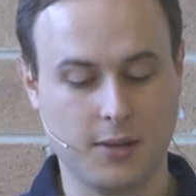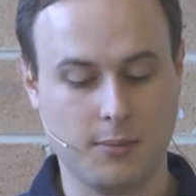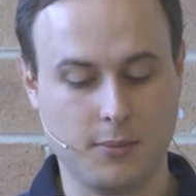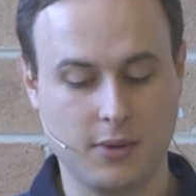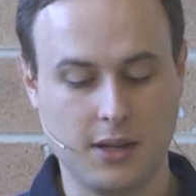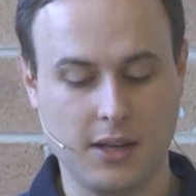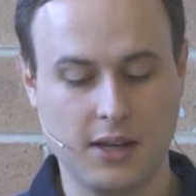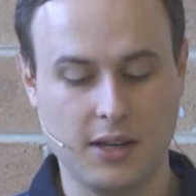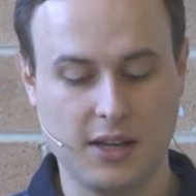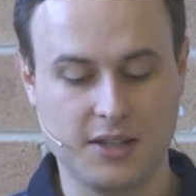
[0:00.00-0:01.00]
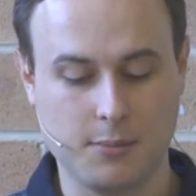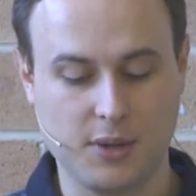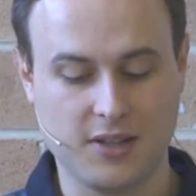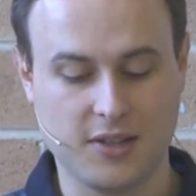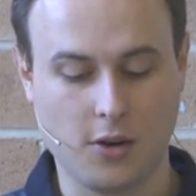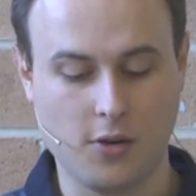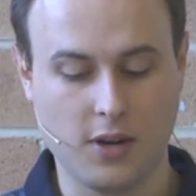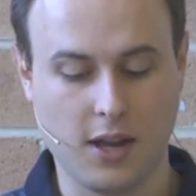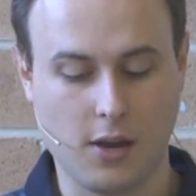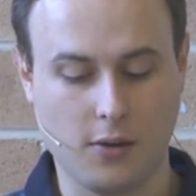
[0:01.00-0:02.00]
him, Let it be so
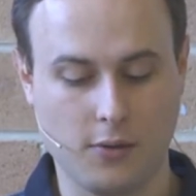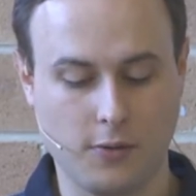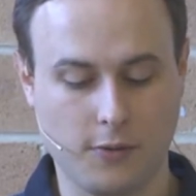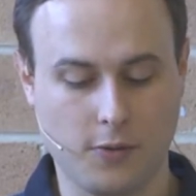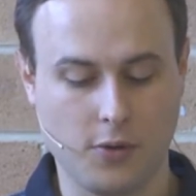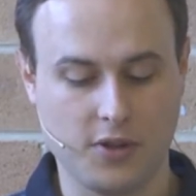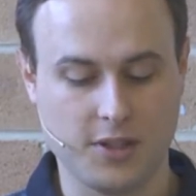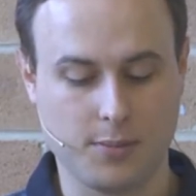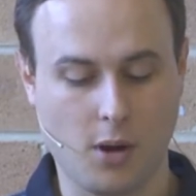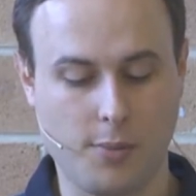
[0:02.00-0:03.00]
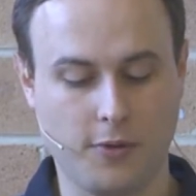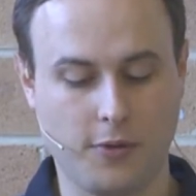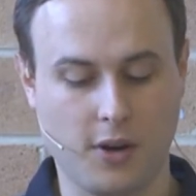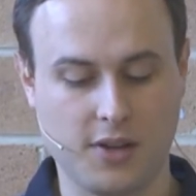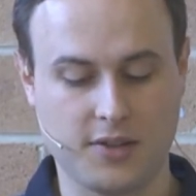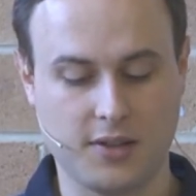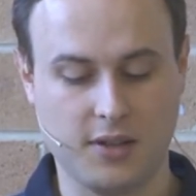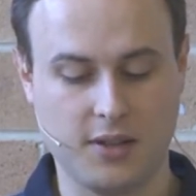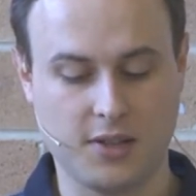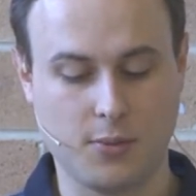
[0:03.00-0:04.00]
now, for it is proper for us
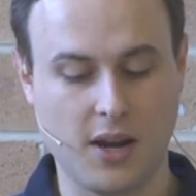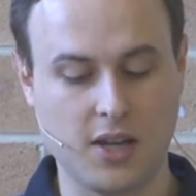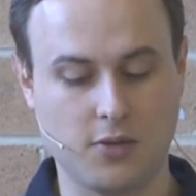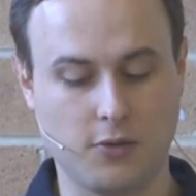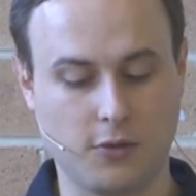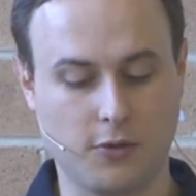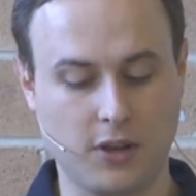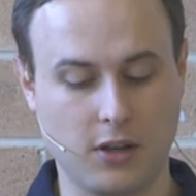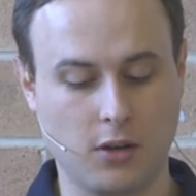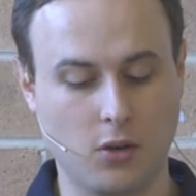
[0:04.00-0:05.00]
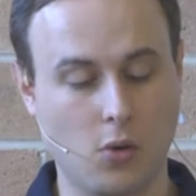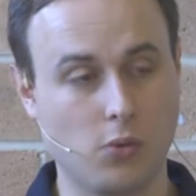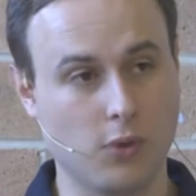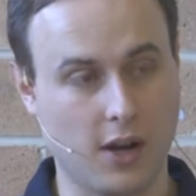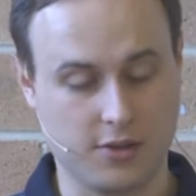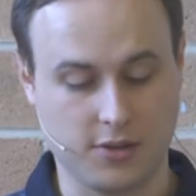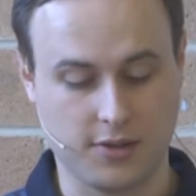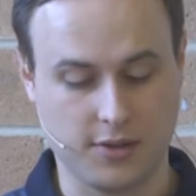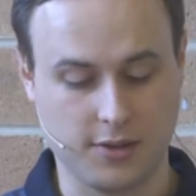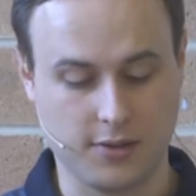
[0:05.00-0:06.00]
in this way to fulfill all
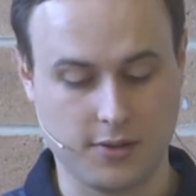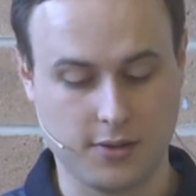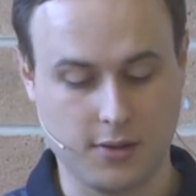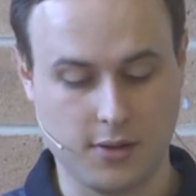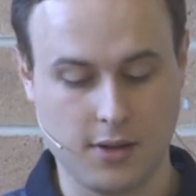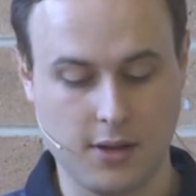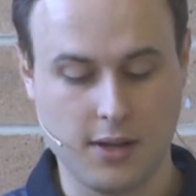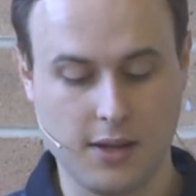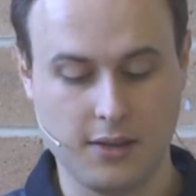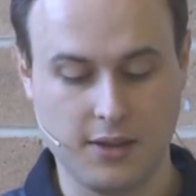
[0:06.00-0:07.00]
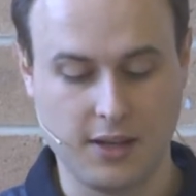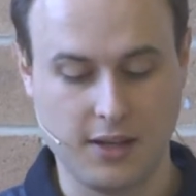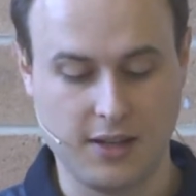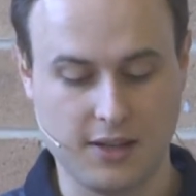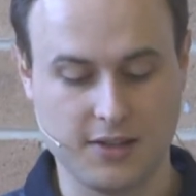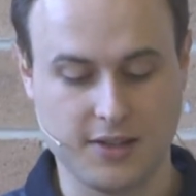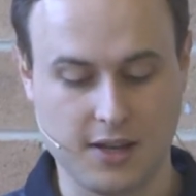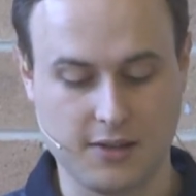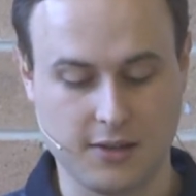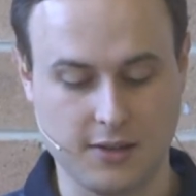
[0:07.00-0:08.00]
righteousness. Then he
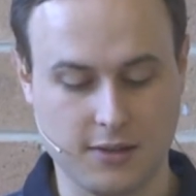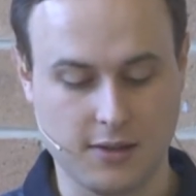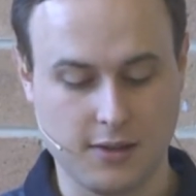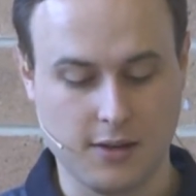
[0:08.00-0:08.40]
consented,